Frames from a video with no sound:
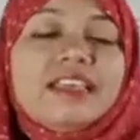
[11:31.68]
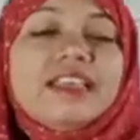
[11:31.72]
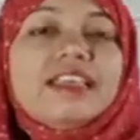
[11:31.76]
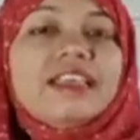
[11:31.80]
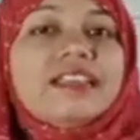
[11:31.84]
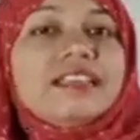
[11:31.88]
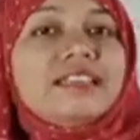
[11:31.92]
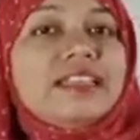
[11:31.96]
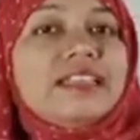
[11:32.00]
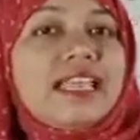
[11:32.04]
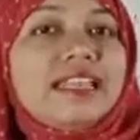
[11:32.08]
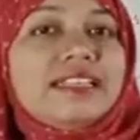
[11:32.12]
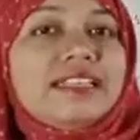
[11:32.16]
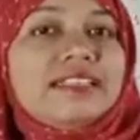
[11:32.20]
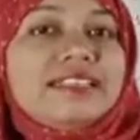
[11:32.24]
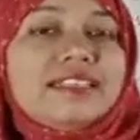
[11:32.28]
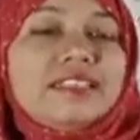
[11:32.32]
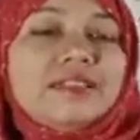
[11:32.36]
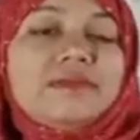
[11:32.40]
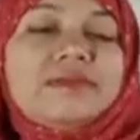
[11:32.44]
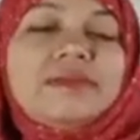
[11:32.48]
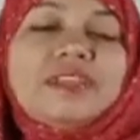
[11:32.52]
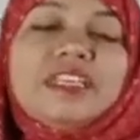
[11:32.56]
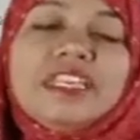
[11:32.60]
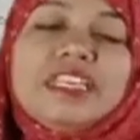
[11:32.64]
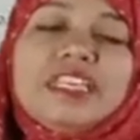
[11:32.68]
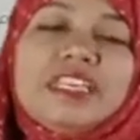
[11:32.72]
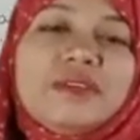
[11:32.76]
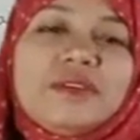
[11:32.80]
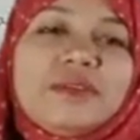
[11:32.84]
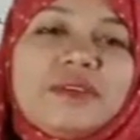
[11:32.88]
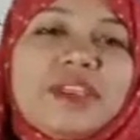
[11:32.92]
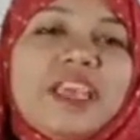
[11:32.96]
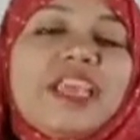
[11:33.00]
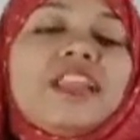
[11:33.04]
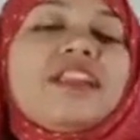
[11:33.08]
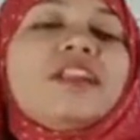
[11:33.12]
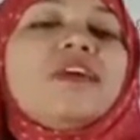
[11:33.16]
that time you
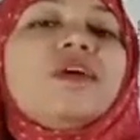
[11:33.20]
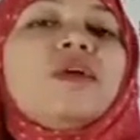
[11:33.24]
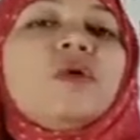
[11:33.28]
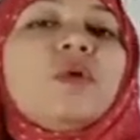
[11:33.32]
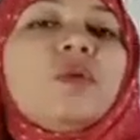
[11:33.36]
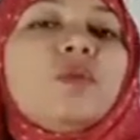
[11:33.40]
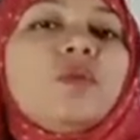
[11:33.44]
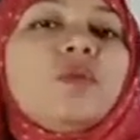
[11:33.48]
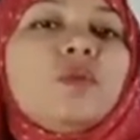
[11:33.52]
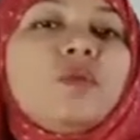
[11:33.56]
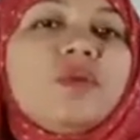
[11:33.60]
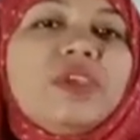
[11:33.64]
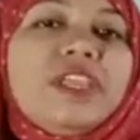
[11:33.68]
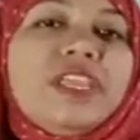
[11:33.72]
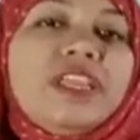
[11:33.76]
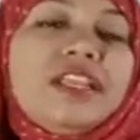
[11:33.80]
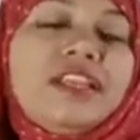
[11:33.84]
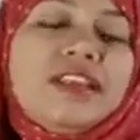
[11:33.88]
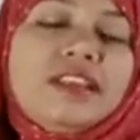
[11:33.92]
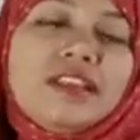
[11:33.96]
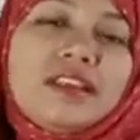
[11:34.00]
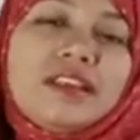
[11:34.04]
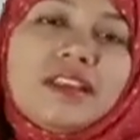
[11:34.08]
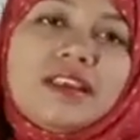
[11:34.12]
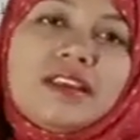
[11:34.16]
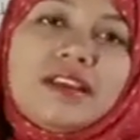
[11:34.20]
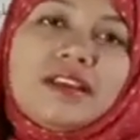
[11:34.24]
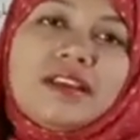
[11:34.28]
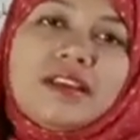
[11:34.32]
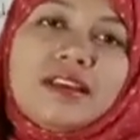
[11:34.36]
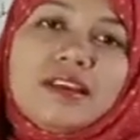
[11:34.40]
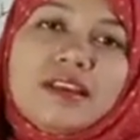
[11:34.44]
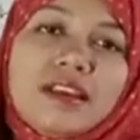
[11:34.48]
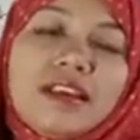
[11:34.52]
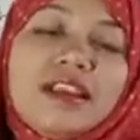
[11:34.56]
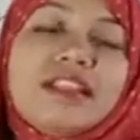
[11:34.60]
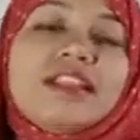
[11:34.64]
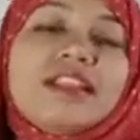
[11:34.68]
can win
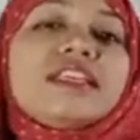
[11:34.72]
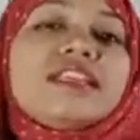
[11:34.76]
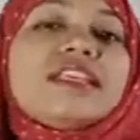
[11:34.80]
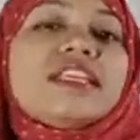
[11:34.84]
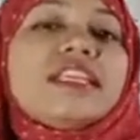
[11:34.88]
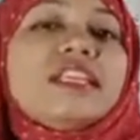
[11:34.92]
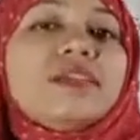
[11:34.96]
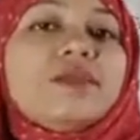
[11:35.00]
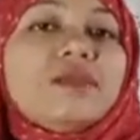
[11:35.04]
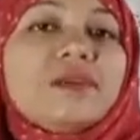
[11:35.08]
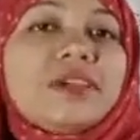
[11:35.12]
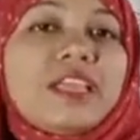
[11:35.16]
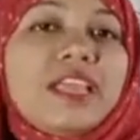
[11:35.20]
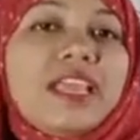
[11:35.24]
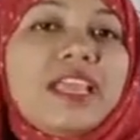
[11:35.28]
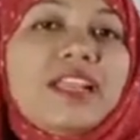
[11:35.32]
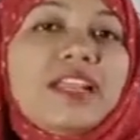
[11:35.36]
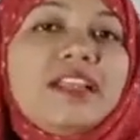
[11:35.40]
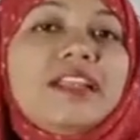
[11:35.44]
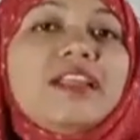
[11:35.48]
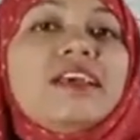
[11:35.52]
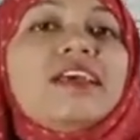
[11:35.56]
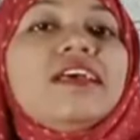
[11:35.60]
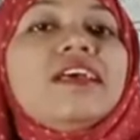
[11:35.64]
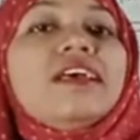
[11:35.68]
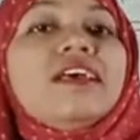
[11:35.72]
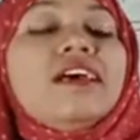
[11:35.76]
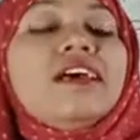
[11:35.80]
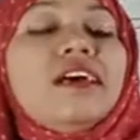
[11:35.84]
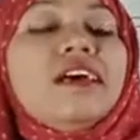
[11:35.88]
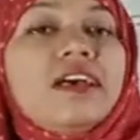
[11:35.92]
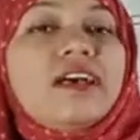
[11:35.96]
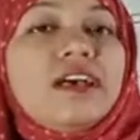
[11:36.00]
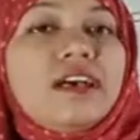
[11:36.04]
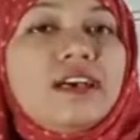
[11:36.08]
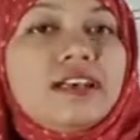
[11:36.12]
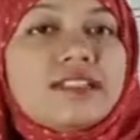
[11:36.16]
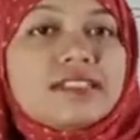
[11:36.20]
and you can
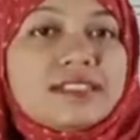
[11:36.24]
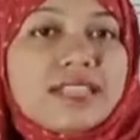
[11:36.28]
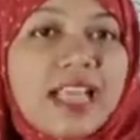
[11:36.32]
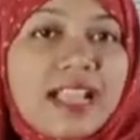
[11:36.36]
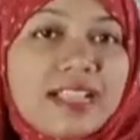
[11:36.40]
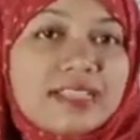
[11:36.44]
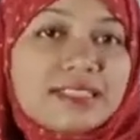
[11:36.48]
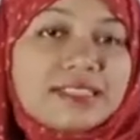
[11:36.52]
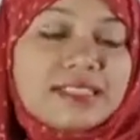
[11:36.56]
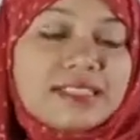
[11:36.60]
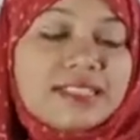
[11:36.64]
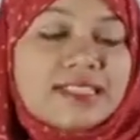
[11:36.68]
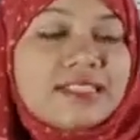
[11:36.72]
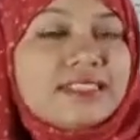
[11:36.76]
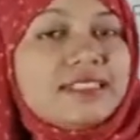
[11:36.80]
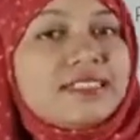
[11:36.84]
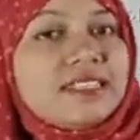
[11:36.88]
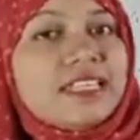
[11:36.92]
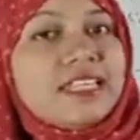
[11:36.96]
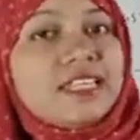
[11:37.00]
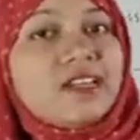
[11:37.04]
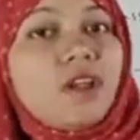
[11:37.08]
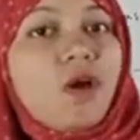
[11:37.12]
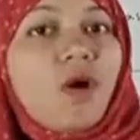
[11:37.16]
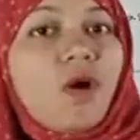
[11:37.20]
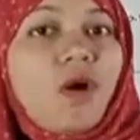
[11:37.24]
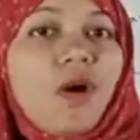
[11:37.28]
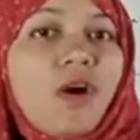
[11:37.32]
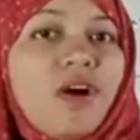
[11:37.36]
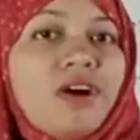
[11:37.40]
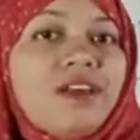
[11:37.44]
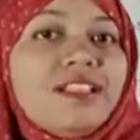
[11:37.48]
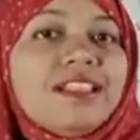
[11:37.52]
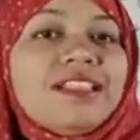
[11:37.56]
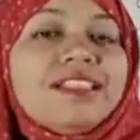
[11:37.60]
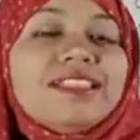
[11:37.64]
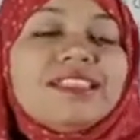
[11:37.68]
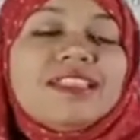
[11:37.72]
success in
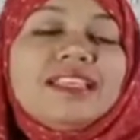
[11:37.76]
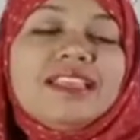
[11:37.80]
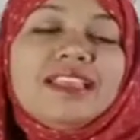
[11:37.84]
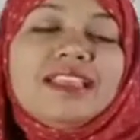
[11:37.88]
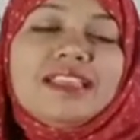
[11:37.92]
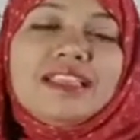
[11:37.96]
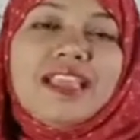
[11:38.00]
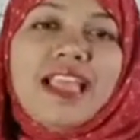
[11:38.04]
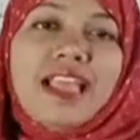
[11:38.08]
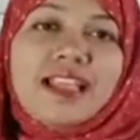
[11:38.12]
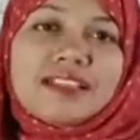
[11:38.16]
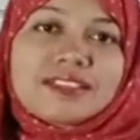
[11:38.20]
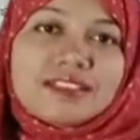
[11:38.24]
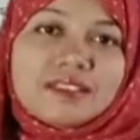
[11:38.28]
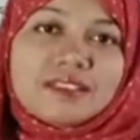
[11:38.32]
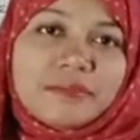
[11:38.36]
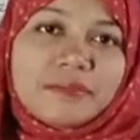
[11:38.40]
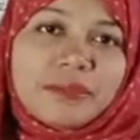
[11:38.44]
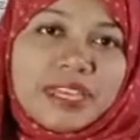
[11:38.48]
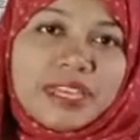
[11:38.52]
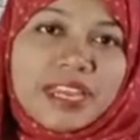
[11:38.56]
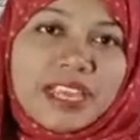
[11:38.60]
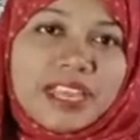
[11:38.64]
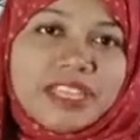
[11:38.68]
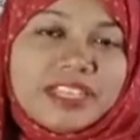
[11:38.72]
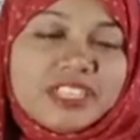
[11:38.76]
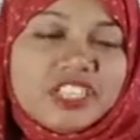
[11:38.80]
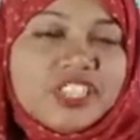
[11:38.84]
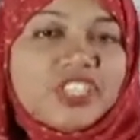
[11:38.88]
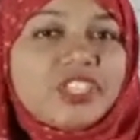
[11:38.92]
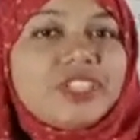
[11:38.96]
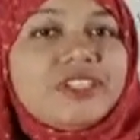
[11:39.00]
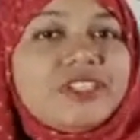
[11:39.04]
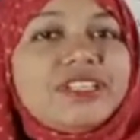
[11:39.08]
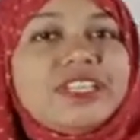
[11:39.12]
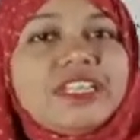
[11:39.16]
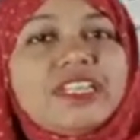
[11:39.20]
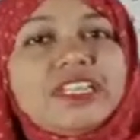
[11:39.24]
all the examination
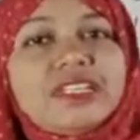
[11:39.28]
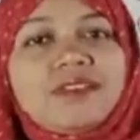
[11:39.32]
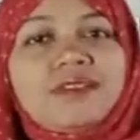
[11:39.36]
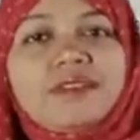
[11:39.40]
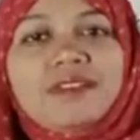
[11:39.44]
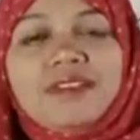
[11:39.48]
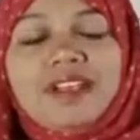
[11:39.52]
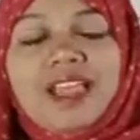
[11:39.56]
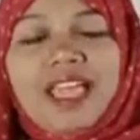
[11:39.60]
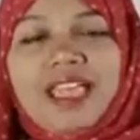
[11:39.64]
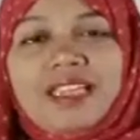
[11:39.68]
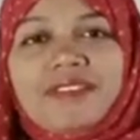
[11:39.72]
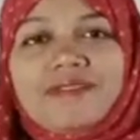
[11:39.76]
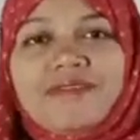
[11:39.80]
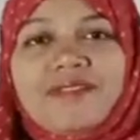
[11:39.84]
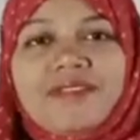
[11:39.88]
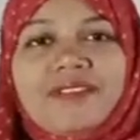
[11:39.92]
in your life.